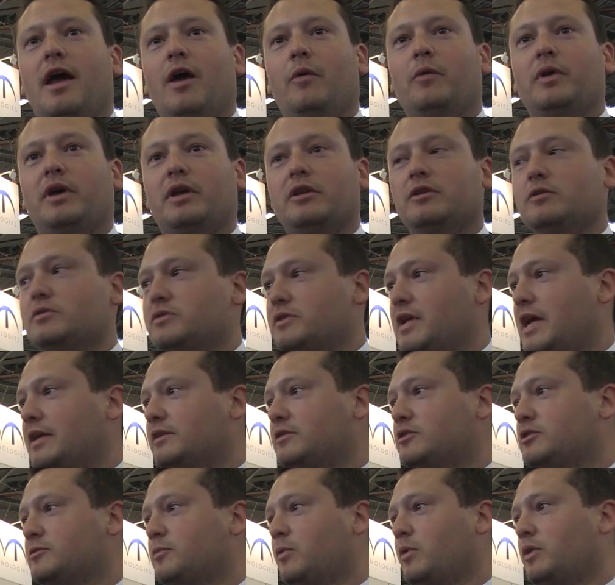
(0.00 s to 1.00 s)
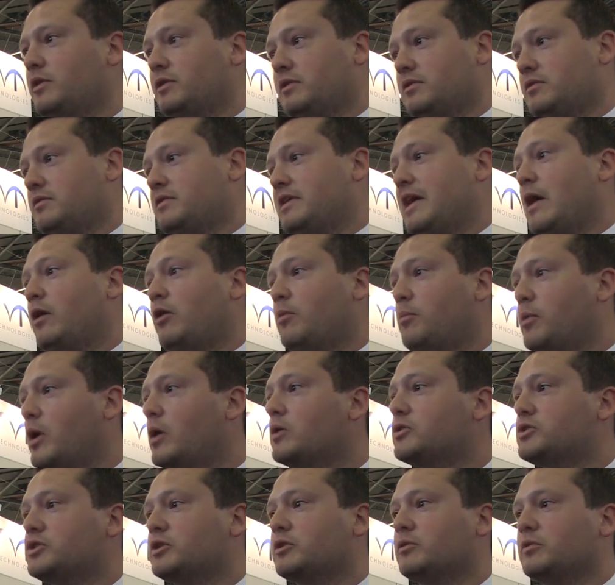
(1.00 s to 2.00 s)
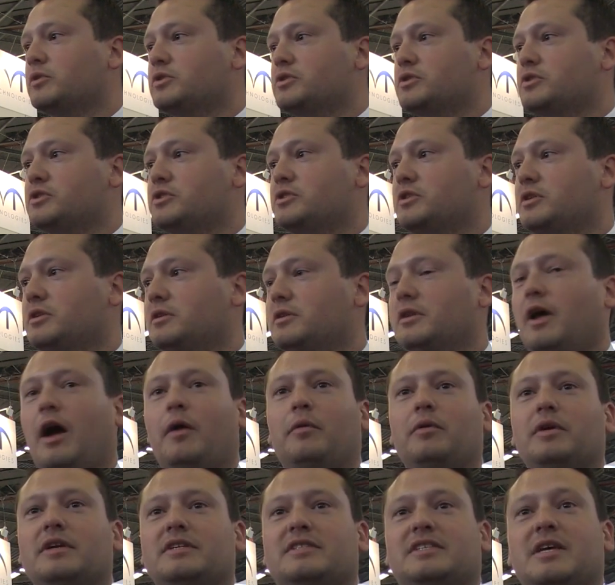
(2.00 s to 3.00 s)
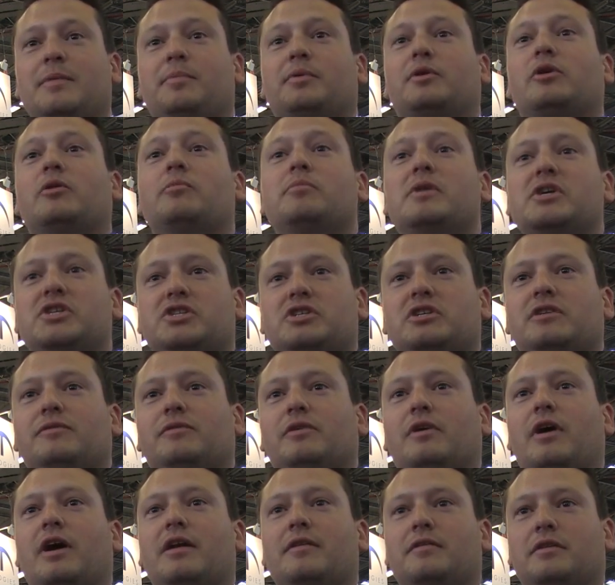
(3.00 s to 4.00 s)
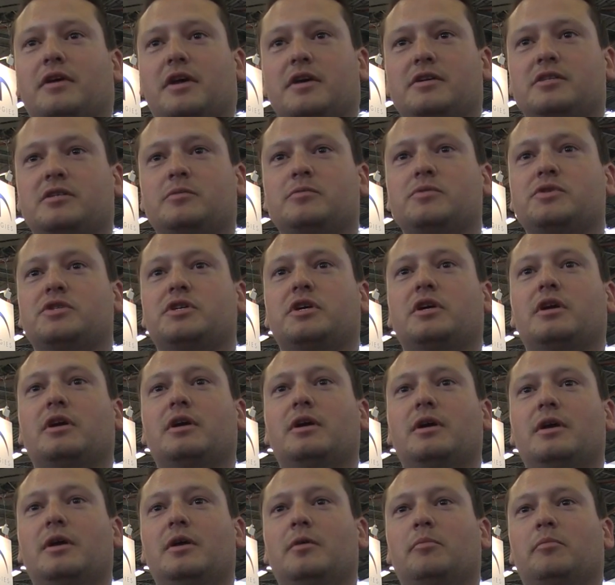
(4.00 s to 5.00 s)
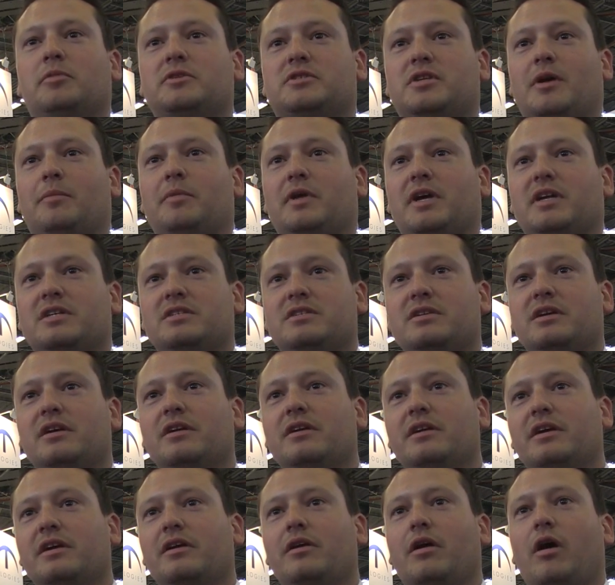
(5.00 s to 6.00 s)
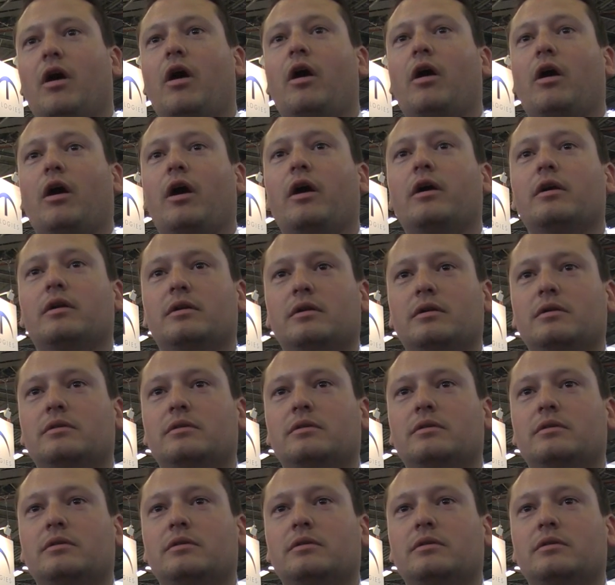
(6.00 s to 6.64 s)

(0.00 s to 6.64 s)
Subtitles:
and we can use that to support counter-poaching, which is not really a typical mission of a lot of the customers here, but something that's near and dear to our heart.